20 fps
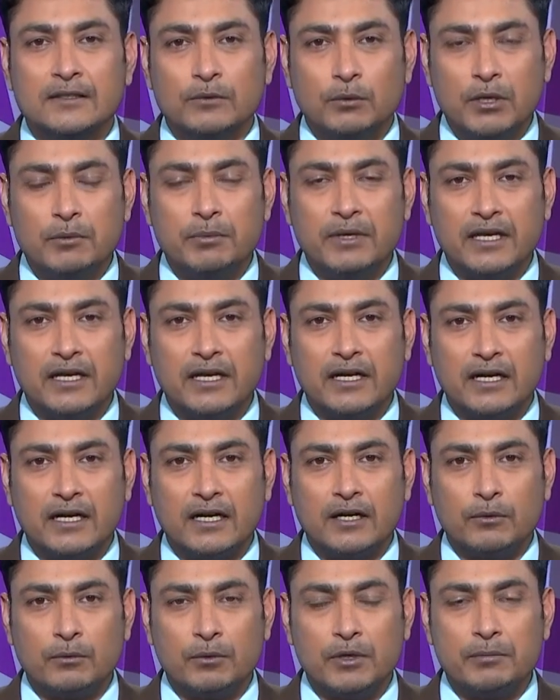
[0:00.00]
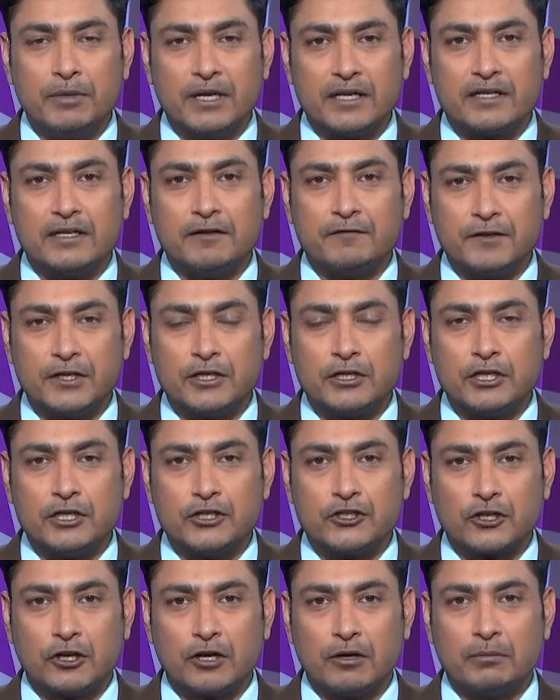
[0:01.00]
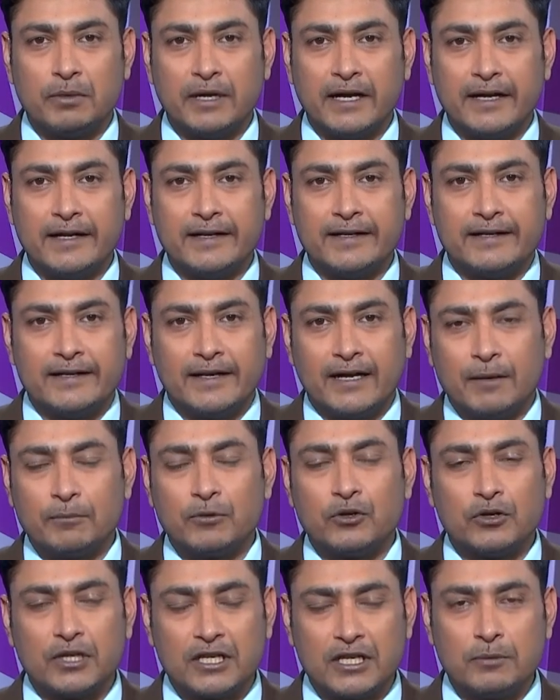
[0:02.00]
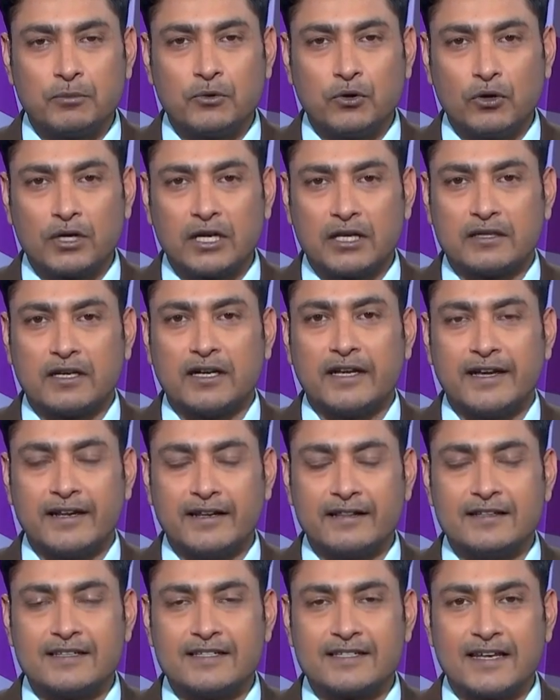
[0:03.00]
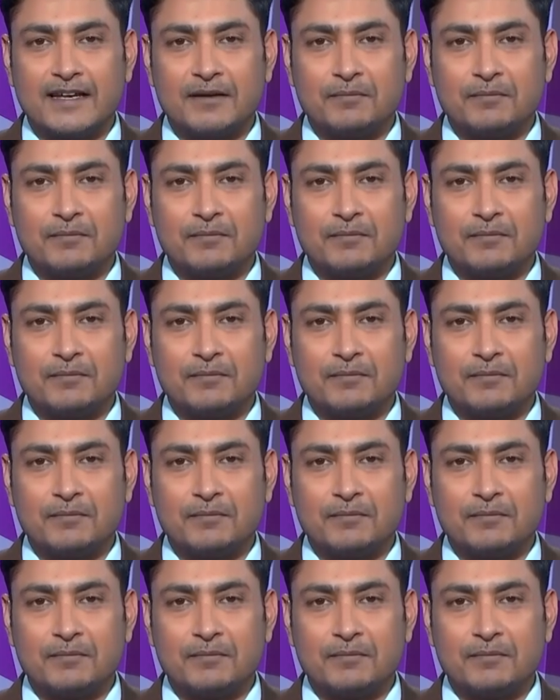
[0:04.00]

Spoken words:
will be a difficult job, and I'm going to keep Kolkata ahead in this